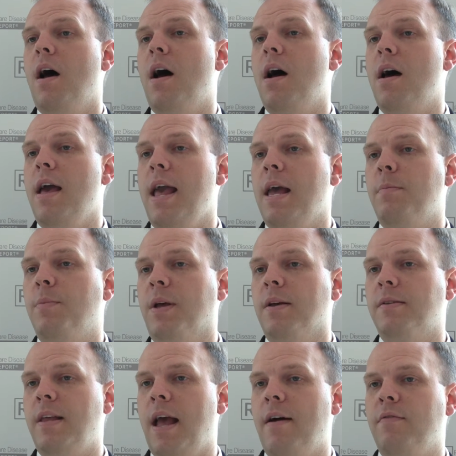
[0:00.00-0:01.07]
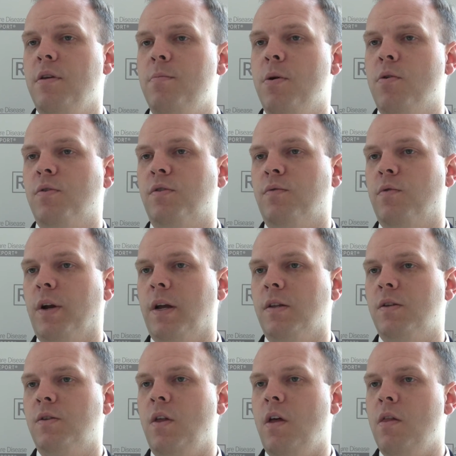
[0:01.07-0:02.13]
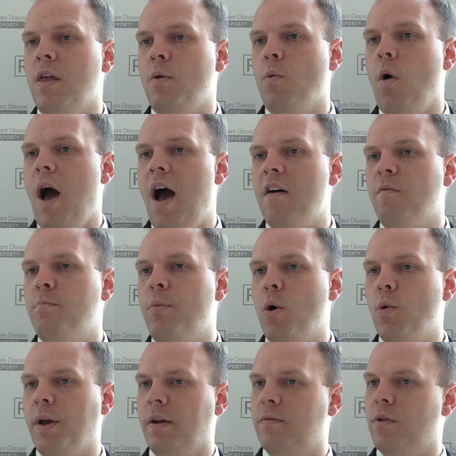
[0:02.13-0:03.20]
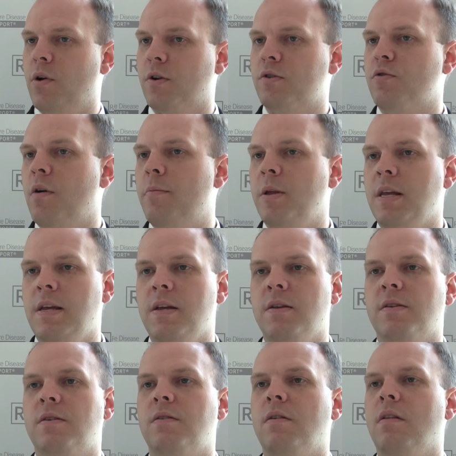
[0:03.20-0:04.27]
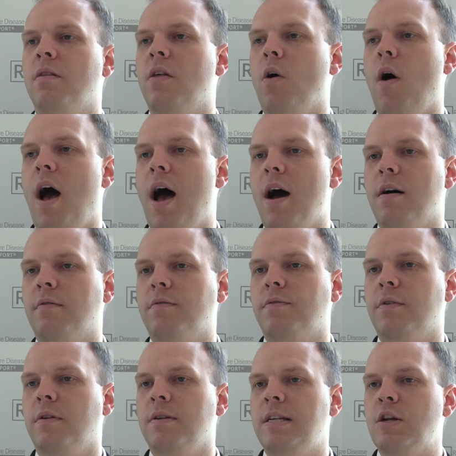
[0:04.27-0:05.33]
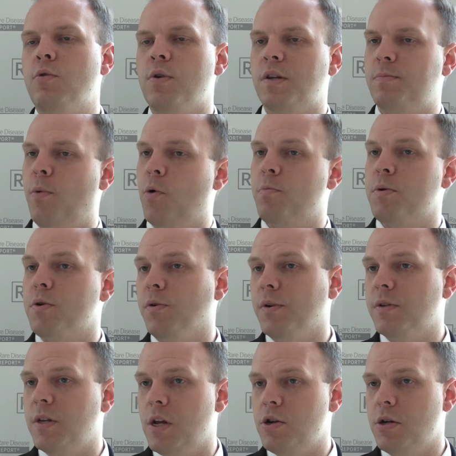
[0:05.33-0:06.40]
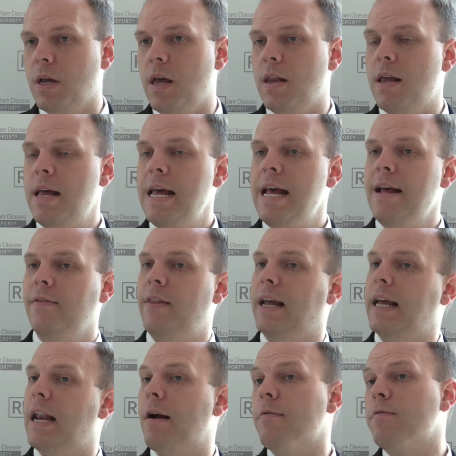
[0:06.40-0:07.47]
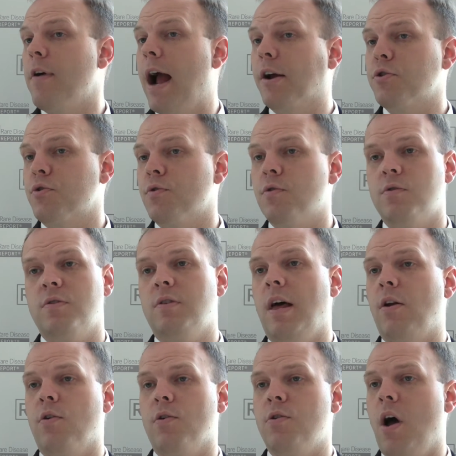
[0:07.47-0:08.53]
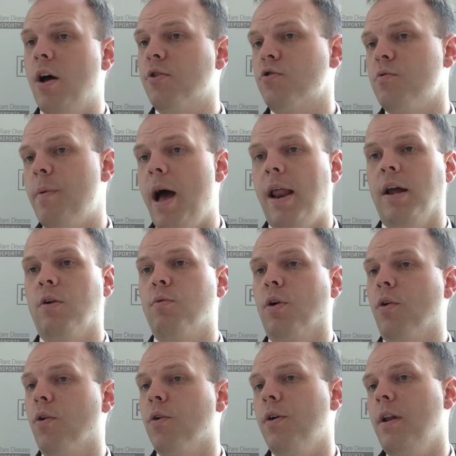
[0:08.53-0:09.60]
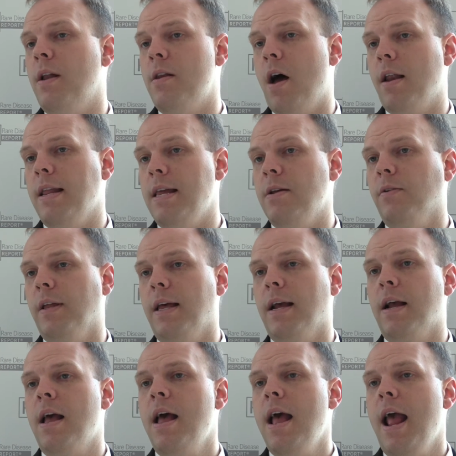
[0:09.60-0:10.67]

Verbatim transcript: Uh, and because they have the appearance of rickets, they, they will have bowing of their extremities, they'll have decreased bone mineralization, they can have fractures that are non traumatic, recurrent, and non healing.